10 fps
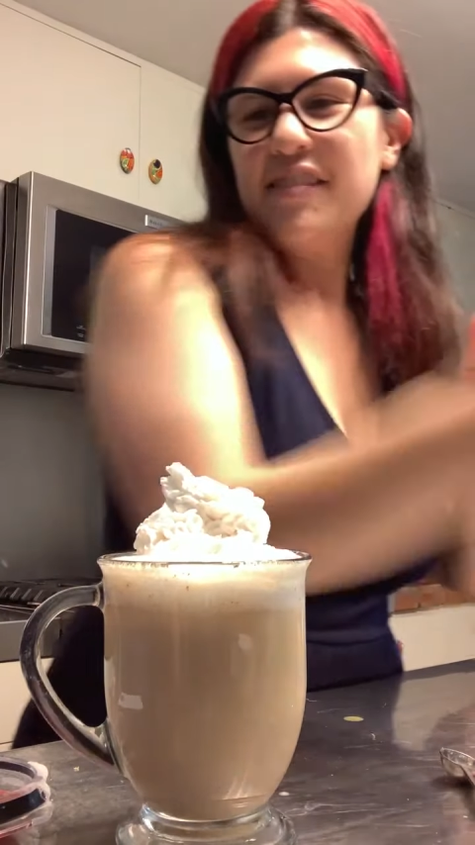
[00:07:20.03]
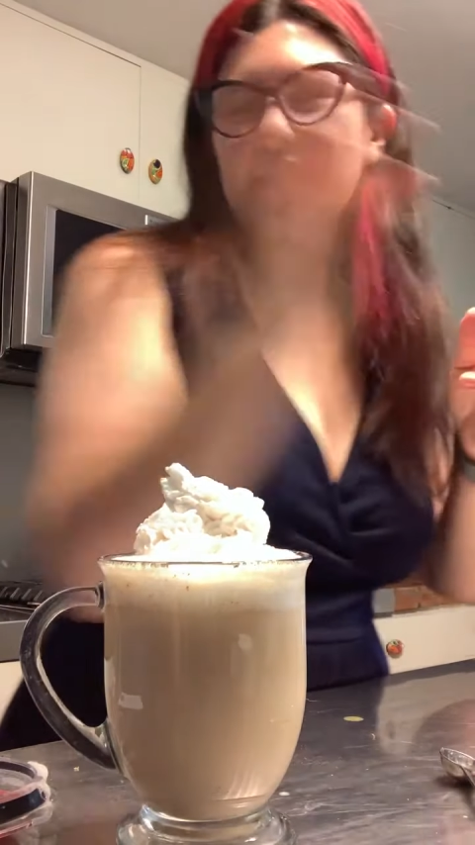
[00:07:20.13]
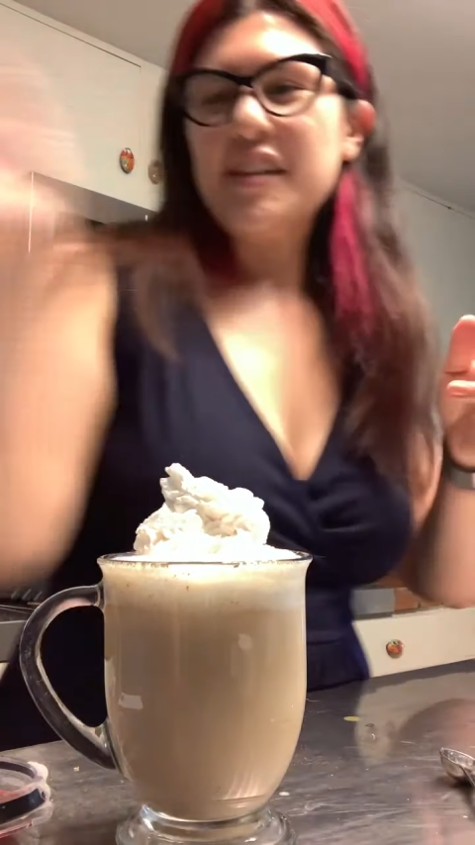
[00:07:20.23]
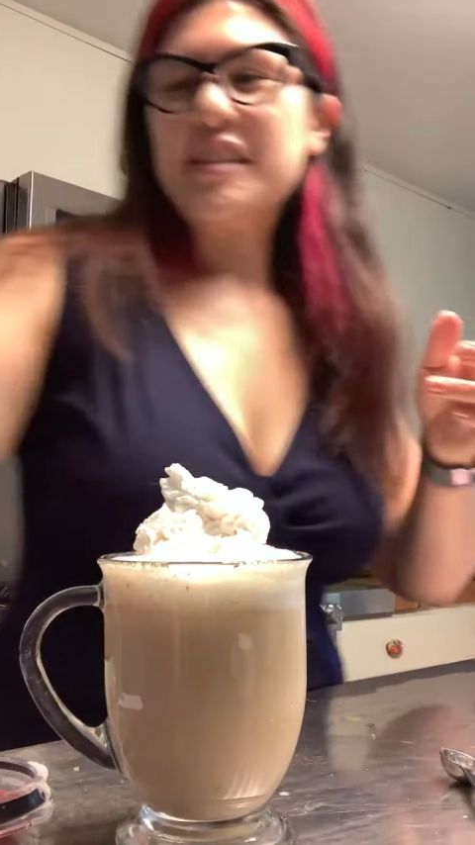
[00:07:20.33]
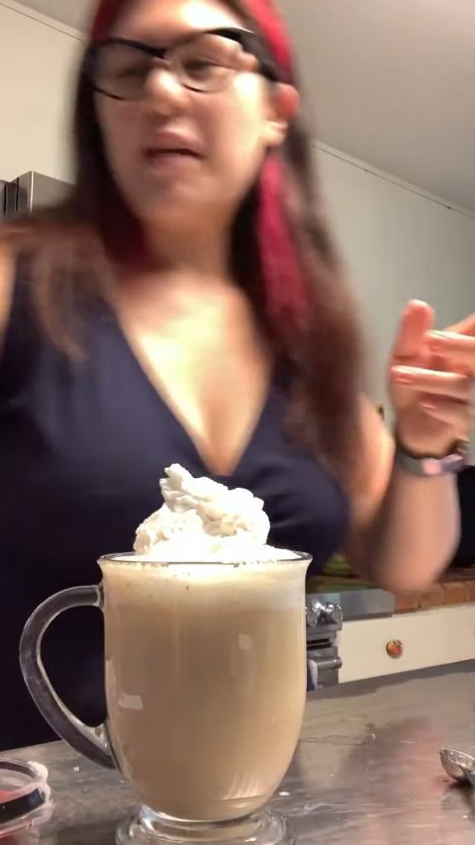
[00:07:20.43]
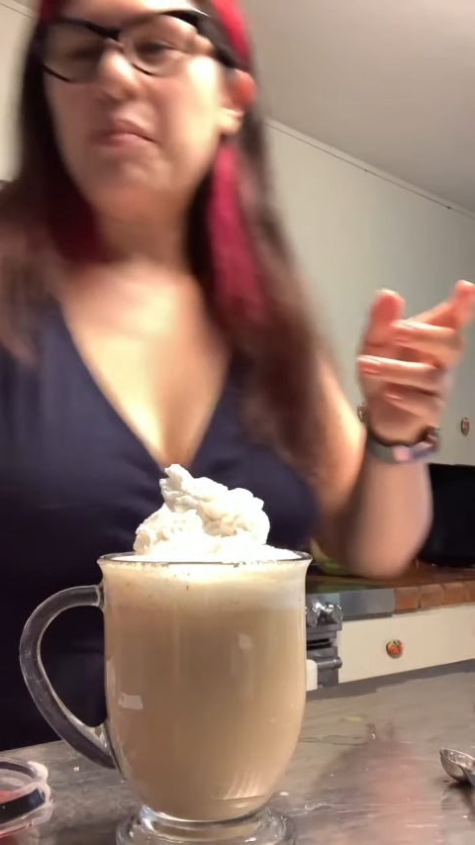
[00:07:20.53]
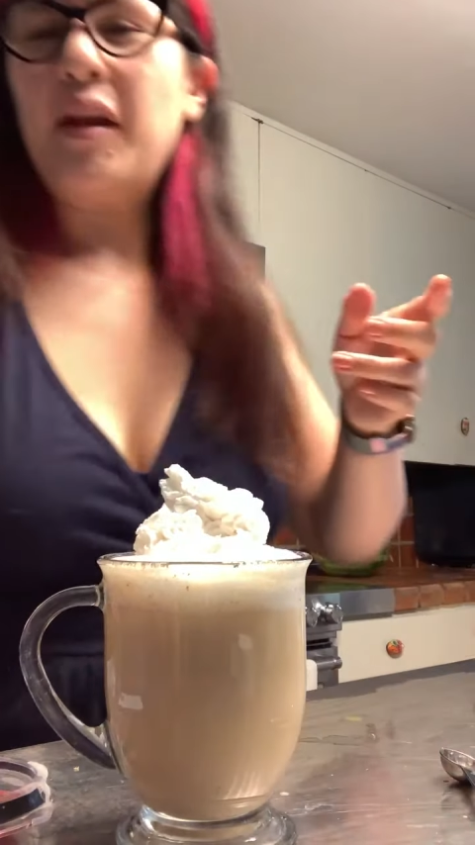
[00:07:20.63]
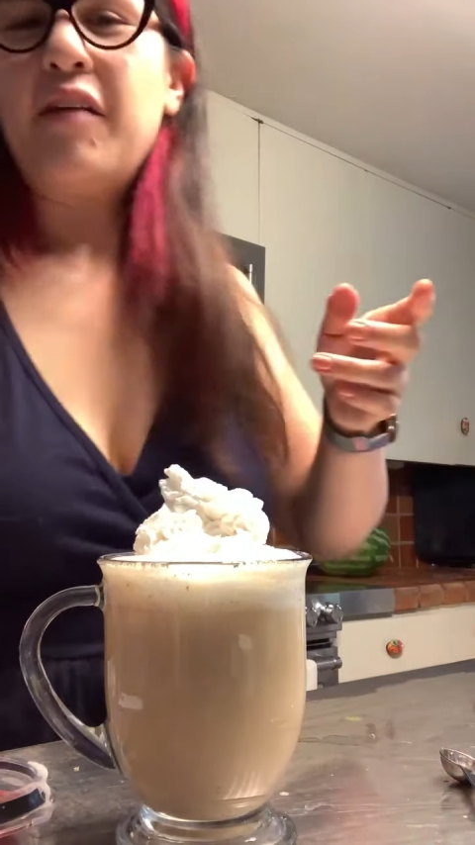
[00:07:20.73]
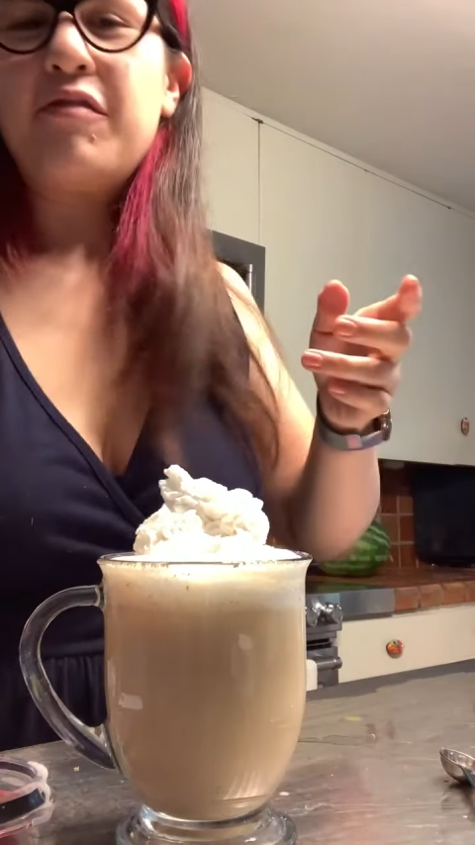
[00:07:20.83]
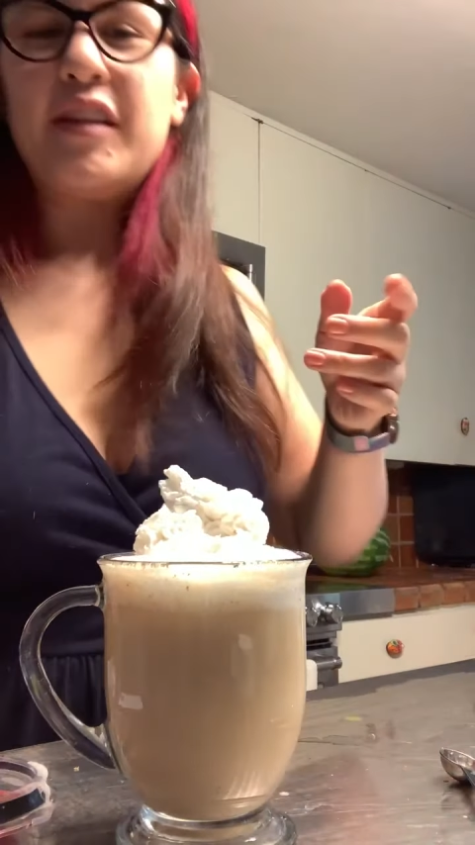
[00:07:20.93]
I'm gonna top it
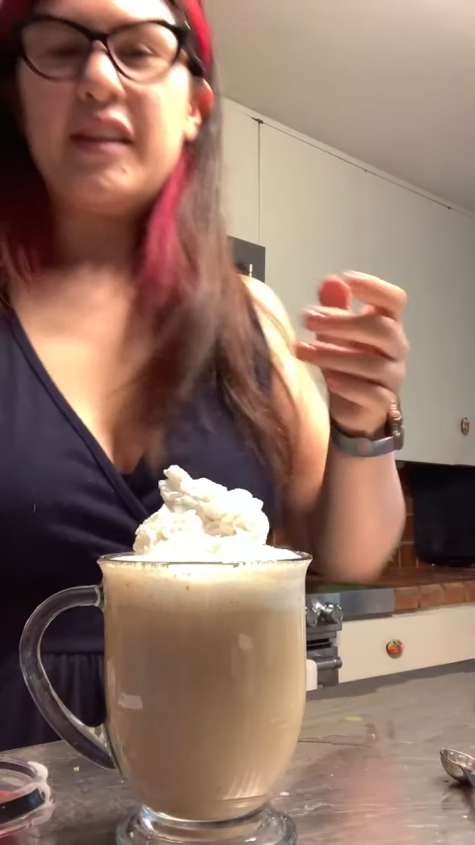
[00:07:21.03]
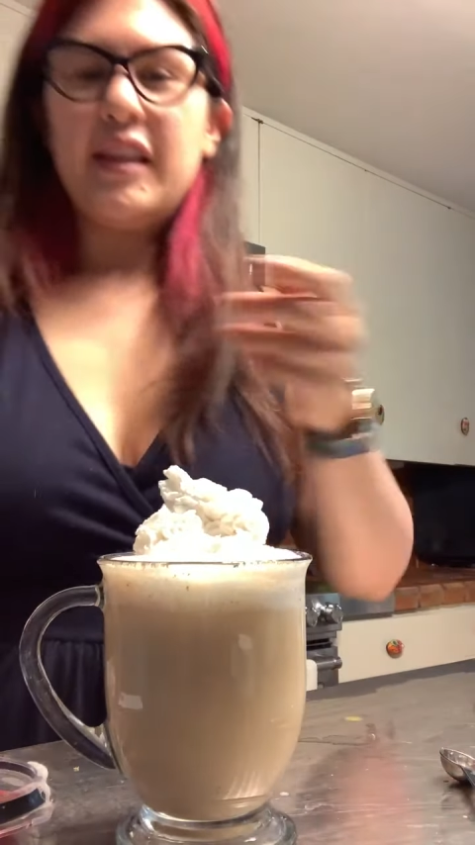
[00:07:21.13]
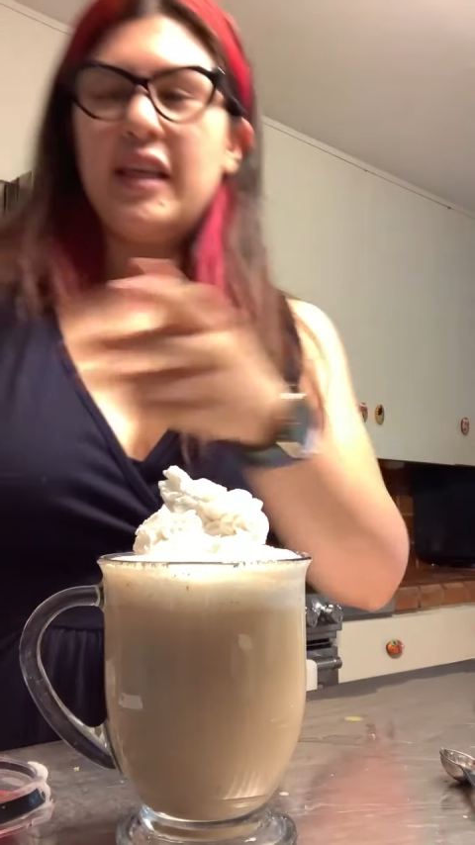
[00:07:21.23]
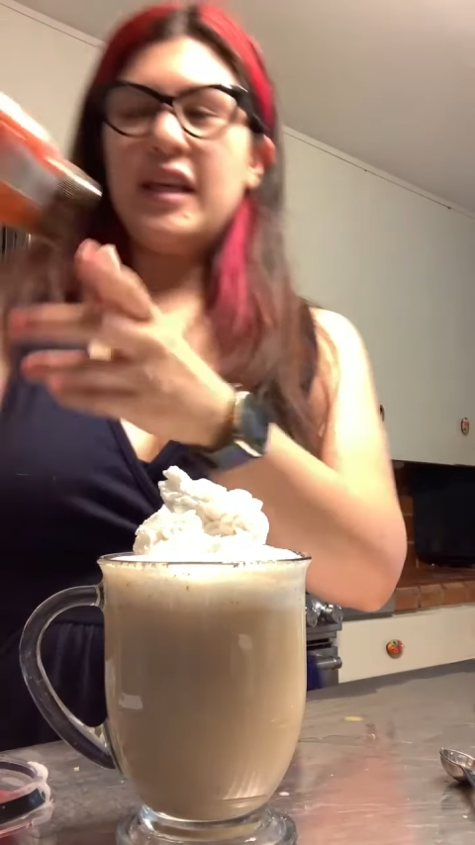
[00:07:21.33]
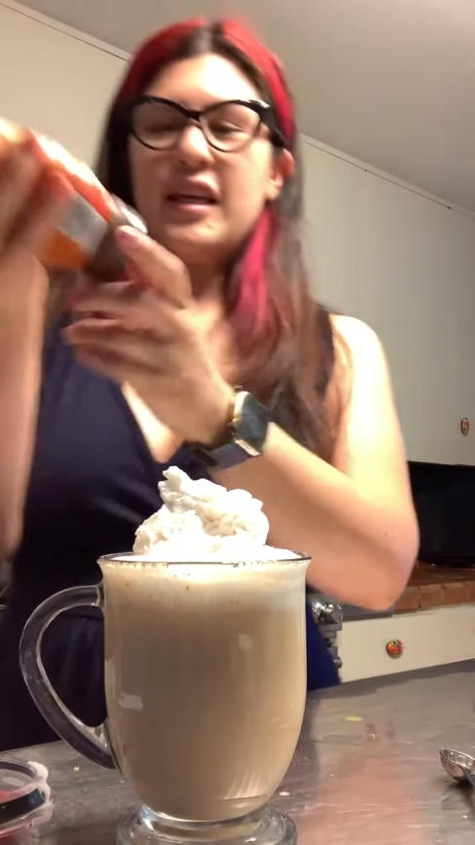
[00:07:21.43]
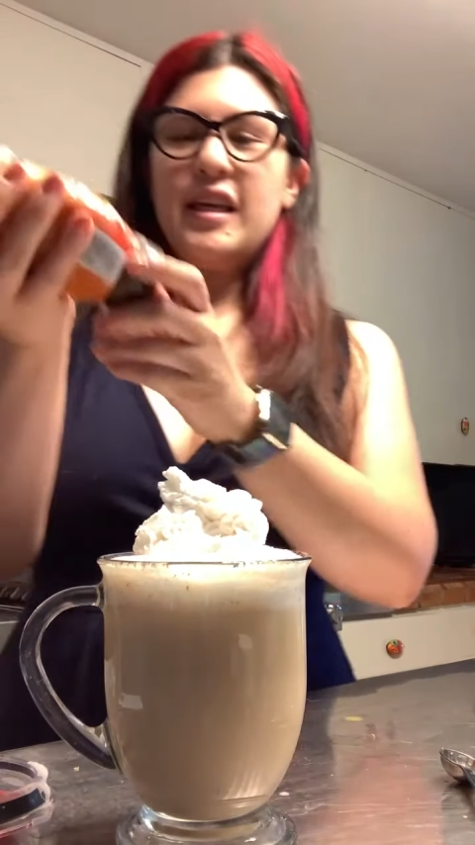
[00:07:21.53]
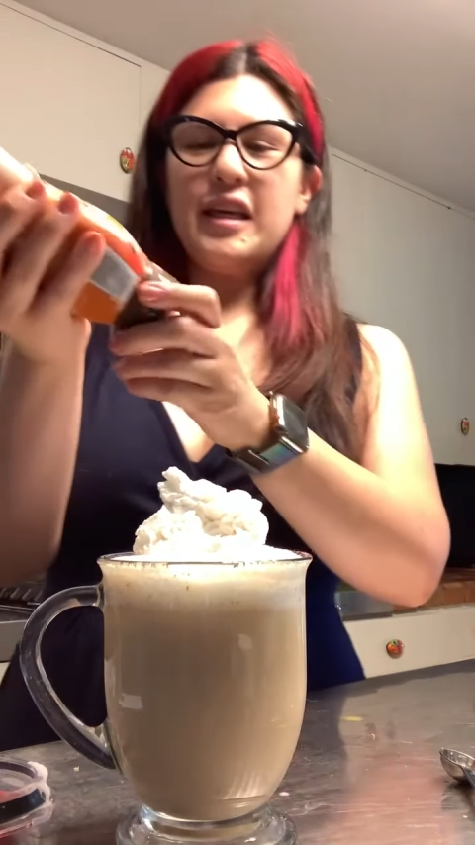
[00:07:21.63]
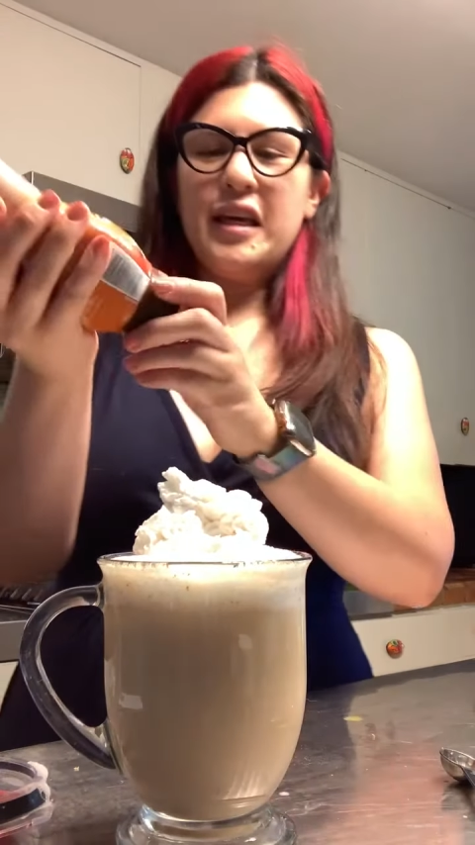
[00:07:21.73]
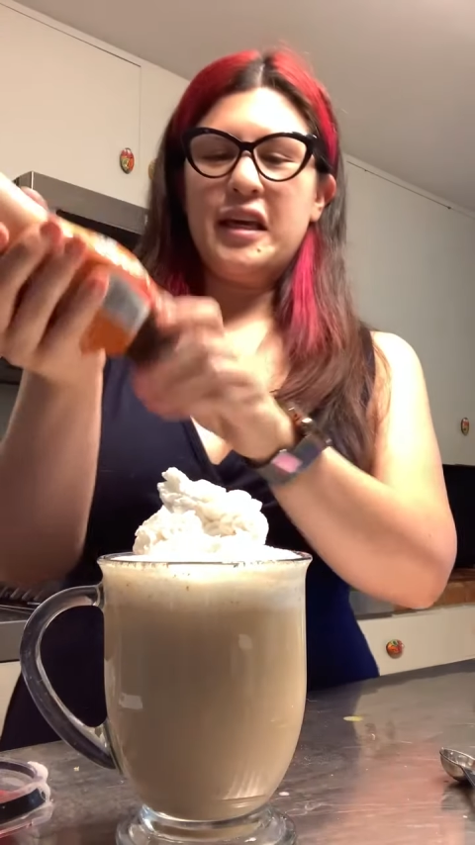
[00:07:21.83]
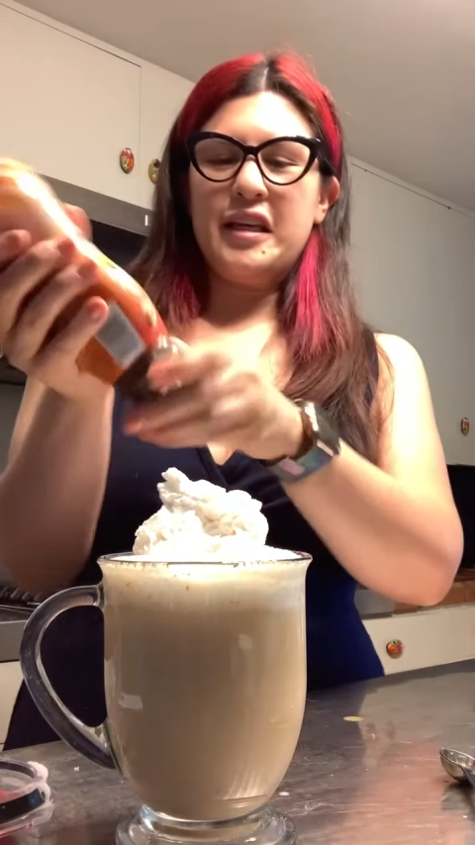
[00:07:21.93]
off with the